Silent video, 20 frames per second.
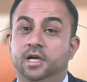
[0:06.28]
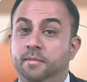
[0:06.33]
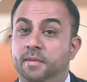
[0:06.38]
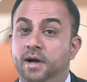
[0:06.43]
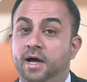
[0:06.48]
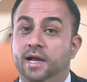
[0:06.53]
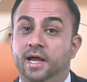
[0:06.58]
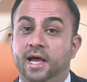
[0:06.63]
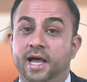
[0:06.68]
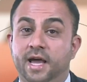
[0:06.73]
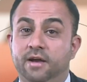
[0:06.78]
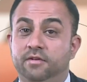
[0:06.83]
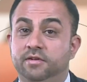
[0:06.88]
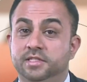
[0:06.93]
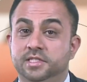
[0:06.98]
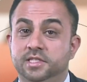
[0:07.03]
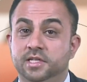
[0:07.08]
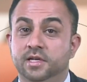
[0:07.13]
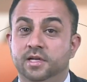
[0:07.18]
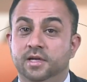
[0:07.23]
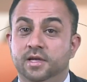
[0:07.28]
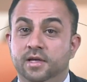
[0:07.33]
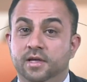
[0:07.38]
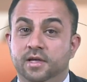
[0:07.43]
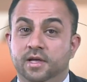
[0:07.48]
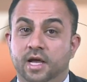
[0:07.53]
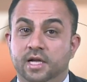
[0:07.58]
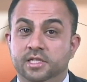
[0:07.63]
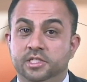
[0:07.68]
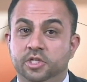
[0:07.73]
Kamala Harris
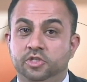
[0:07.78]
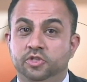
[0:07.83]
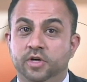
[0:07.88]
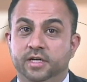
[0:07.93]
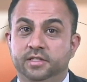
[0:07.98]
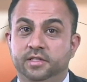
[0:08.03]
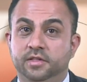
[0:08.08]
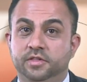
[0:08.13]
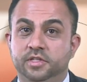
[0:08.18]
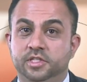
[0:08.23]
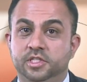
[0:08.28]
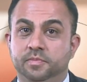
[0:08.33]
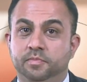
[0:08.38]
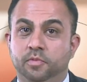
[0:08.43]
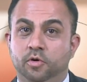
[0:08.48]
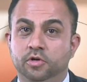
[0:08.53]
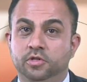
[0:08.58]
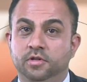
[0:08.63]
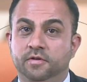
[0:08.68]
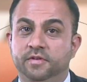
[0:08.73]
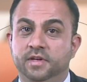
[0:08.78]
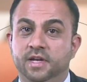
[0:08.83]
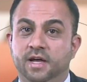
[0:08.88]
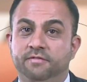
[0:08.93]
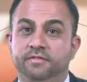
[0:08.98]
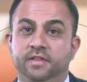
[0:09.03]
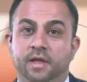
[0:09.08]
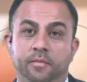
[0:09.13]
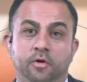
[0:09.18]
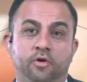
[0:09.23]
has attracted the support of
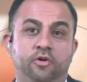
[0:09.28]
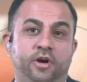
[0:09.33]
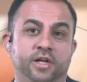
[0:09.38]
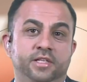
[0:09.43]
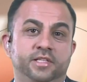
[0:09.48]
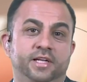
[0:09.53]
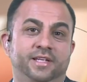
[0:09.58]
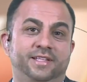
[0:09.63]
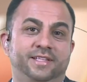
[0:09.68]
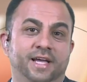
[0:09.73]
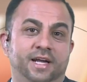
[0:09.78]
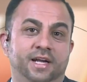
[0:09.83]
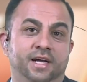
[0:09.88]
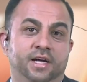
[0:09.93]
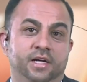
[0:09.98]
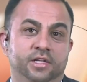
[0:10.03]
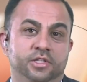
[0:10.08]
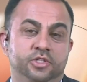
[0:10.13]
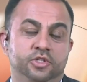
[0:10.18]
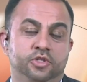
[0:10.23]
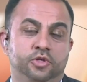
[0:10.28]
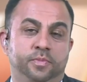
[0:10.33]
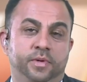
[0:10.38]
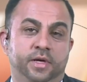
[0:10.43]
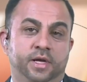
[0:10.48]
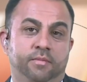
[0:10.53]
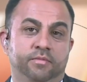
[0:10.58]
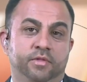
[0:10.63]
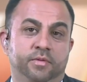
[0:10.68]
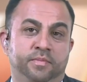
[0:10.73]
enough Democratic delegates to
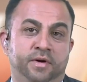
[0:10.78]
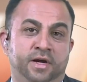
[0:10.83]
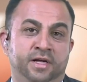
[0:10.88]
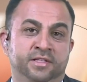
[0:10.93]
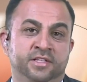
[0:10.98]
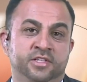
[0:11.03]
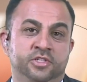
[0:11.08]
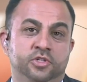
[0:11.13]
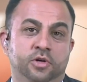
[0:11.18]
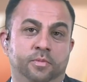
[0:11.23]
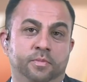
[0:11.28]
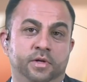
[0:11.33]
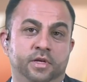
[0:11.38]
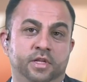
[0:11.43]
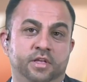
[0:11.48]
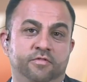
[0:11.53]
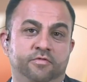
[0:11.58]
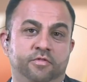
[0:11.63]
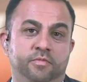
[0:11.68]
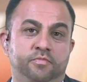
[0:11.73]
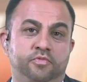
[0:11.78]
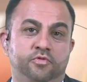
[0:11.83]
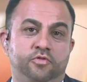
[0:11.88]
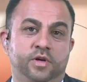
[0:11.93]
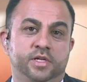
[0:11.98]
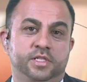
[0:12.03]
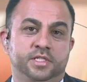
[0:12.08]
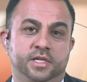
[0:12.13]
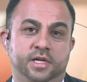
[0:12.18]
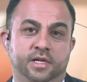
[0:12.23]
become the party's nominee for
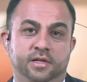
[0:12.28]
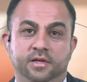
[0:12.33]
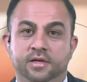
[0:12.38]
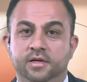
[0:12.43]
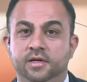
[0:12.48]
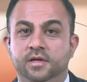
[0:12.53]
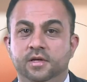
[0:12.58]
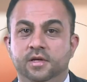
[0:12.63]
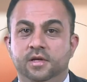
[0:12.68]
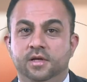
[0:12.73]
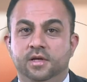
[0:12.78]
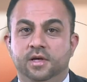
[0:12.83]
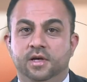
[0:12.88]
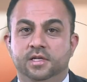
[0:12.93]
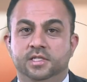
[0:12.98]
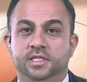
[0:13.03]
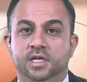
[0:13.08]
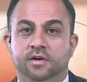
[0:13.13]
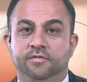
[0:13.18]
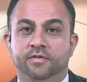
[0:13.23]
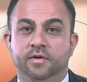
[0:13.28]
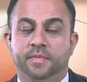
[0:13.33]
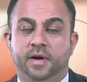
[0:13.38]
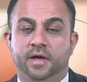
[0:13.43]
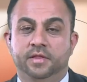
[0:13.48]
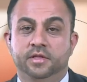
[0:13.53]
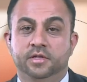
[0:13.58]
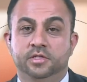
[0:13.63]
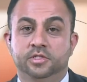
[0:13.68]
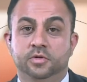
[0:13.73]
president. A survey
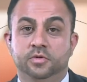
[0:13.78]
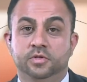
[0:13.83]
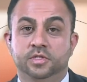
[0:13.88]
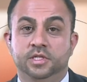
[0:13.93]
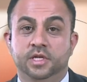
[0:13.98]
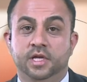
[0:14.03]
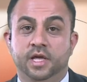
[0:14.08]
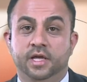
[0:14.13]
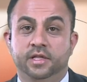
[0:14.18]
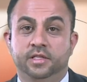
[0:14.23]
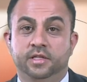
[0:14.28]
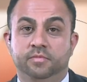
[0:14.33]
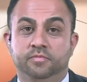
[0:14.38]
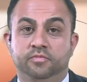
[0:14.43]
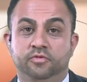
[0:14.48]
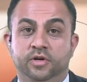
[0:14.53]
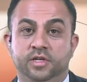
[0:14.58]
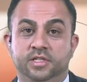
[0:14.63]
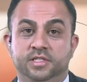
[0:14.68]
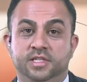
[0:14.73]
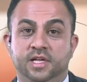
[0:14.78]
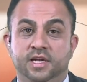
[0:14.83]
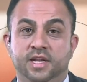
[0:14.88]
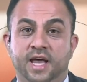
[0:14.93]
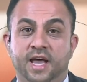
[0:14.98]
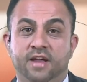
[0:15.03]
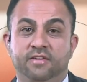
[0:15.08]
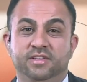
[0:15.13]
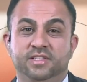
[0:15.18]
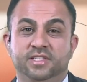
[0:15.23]
by the Associated Press said
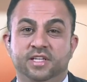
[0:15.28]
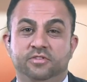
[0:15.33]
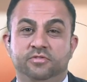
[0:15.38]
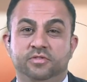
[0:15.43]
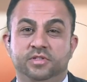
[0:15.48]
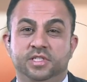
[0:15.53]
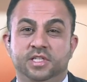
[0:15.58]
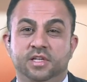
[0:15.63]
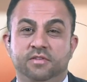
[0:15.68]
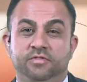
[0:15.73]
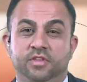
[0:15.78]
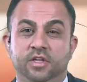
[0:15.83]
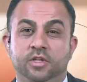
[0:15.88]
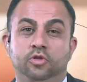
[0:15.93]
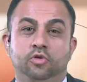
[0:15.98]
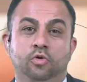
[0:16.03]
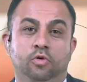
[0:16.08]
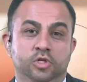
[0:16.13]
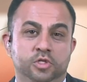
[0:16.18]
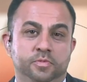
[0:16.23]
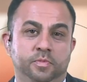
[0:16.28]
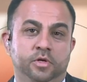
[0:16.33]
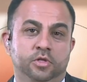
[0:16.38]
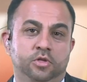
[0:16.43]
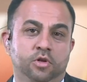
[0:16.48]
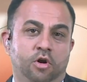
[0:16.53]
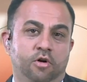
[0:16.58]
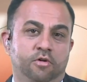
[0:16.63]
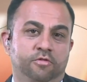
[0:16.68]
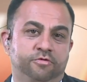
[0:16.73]
Harris had received the
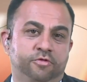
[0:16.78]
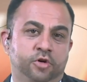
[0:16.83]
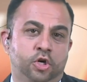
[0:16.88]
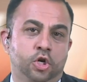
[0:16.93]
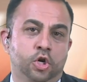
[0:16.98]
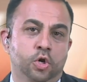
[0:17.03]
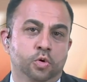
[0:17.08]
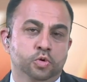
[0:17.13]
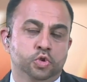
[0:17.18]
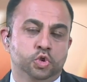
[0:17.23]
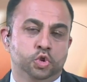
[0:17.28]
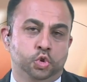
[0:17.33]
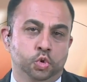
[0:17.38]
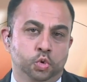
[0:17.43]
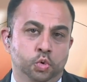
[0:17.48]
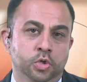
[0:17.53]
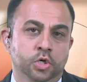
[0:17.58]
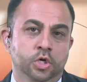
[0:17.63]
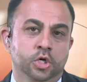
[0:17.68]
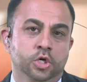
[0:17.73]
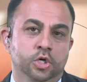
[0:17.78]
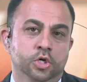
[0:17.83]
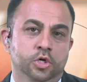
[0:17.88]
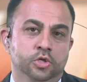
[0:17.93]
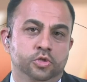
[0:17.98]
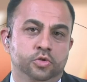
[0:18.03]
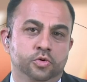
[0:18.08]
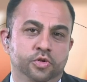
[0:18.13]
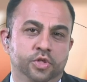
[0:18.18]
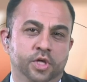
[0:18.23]
endorsement of close to
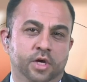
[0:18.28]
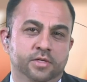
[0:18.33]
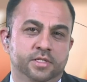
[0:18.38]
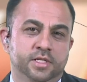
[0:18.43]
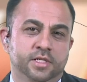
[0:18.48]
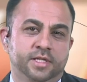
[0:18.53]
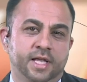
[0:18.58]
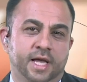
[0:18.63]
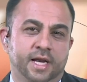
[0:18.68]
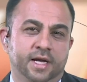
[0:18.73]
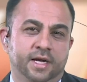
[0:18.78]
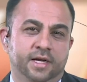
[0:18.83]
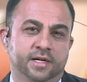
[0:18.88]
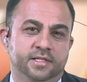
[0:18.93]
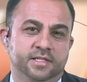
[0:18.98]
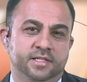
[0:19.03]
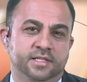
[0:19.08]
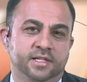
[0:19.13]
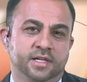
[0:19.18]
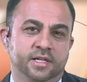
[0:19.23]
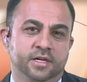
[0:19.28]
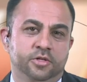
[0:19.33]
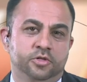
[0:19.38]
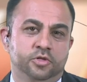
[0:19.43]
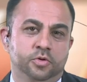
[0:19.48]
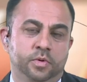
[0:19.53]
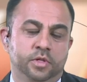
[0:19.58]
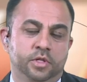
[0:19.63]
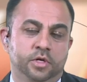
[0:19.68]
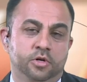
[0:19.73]
2,000 delegates needed
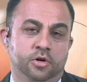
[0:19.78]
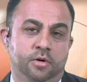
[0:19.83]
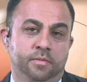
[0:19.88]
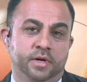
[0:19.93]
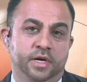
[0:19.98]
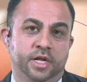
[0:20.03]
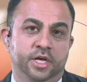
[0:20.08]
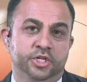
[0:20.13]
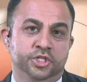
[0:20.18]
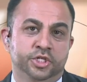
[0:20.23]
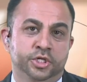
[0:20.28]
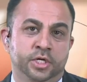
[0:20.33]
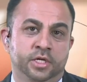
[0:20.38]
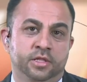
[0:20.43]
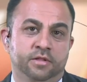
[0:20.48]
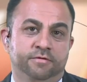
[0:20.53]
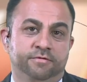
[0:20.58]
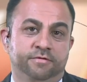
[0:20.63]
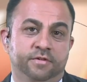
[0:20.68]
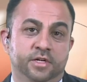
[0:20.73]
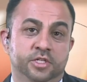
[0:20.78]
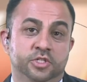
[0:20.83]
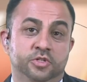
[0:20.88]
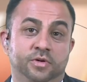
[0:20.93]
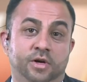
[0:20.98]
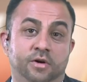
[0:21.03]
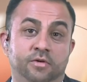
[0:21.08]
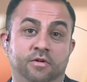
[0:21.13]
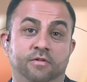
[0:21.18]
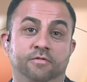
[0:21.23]
to win the nomination in the first
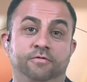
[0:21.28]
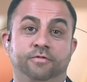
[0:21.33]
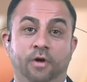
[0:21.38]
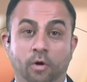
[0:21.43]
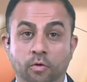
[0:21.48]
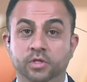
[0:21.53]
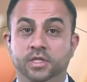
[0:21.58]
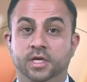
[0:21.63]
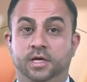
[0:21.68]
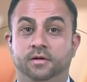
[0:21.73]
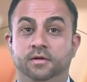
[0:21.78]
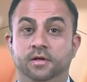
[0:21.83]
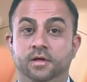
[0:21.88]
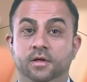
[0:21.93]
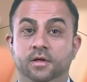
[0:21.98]
round of voting.